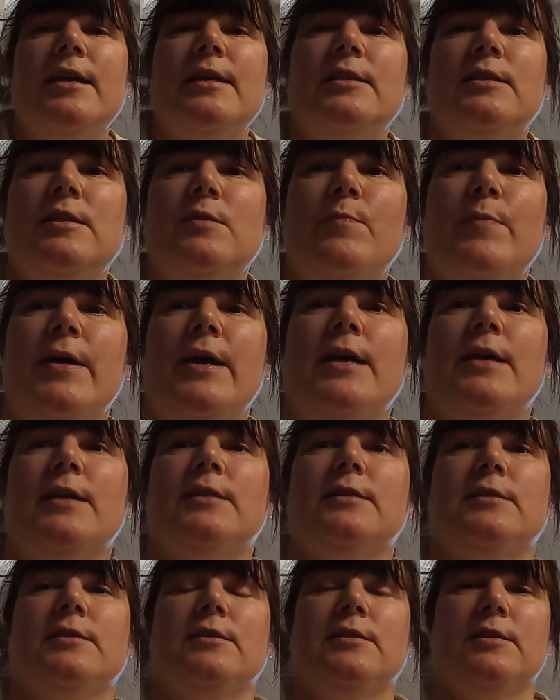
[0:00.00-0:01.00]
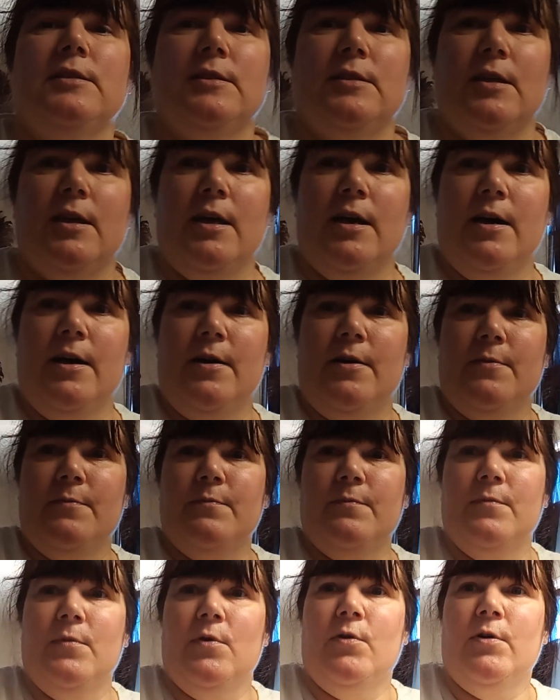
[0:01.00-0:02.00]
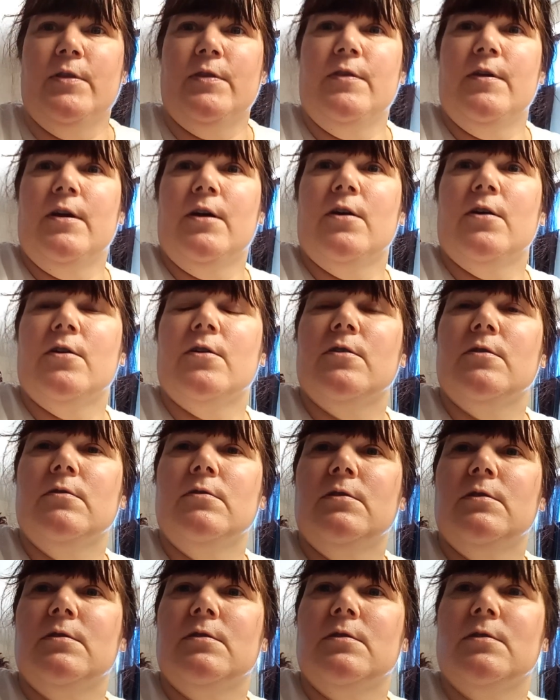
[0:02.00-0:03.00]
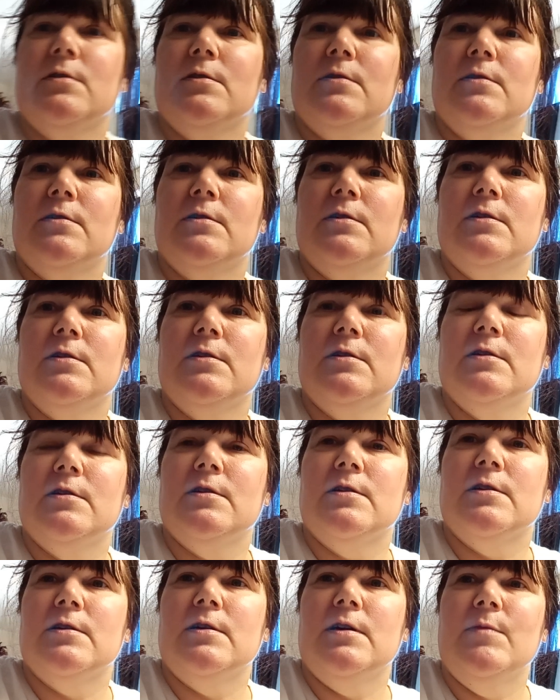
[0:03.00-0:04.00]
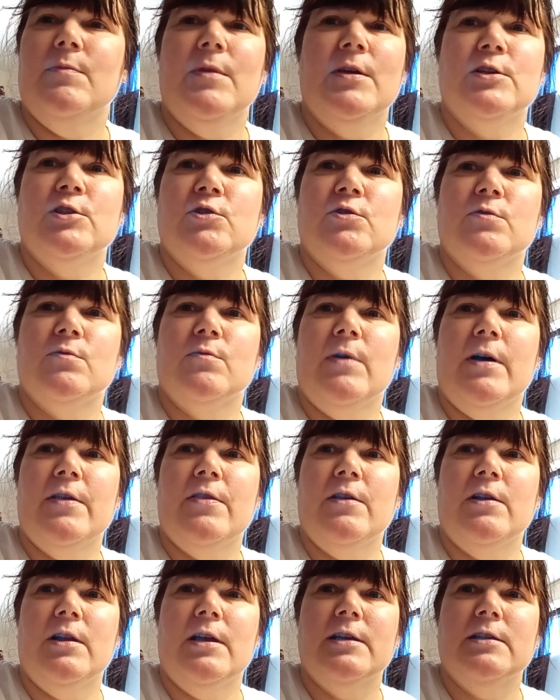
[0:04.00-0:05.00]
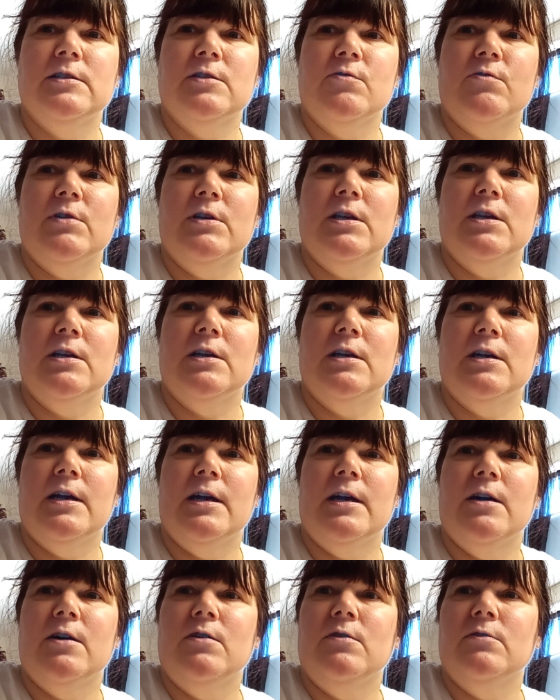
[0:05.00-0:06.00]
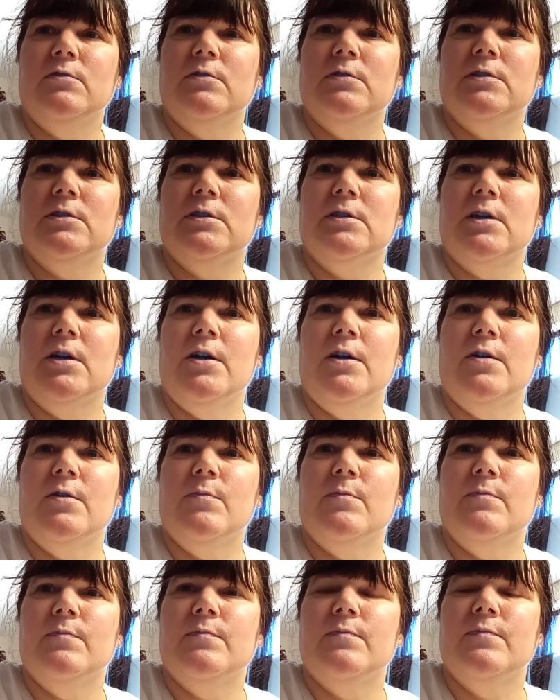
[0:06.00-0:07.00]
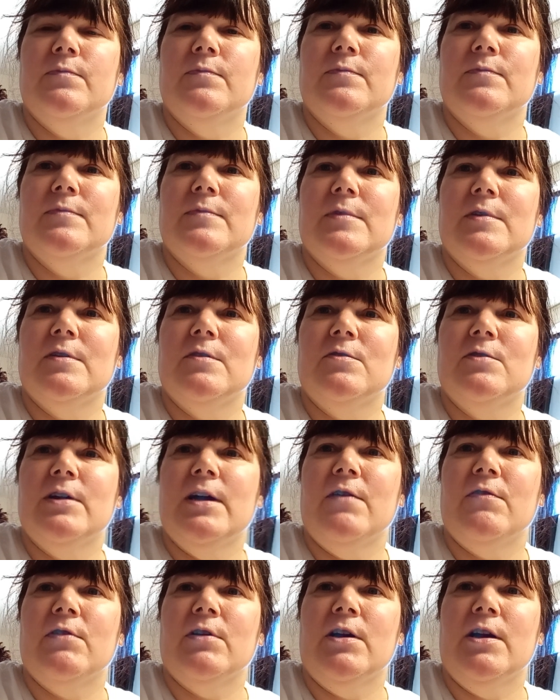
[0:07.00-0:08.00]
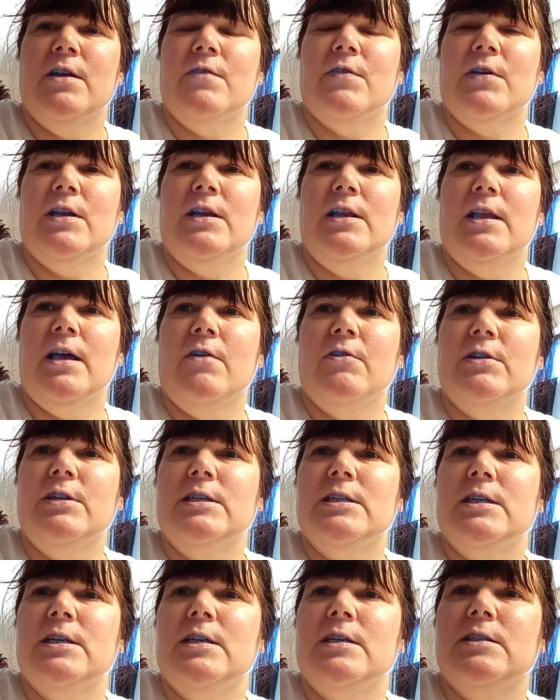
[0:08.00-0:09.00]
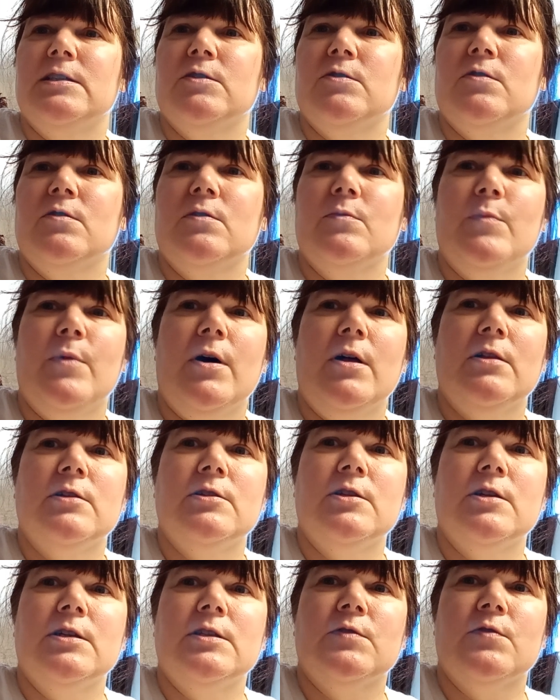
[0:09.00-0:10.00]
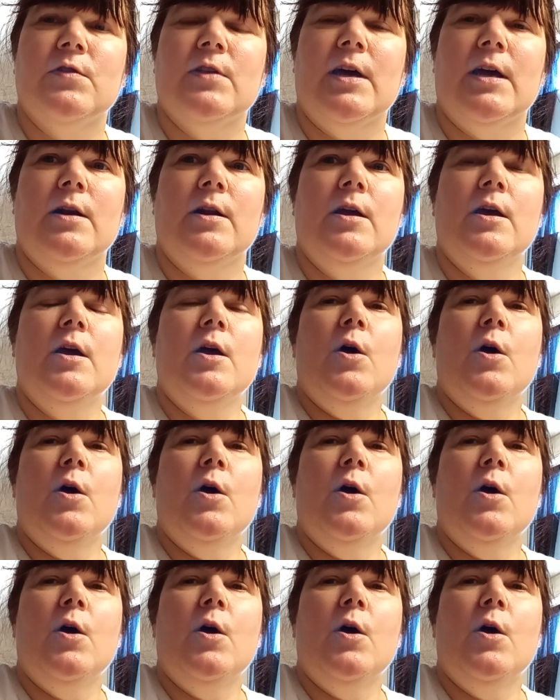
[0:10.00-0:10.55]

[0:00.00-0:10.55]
It depends on their. I'm not sure why the light's going in and out. We're having kind of a cloudy day, so I apologize for that.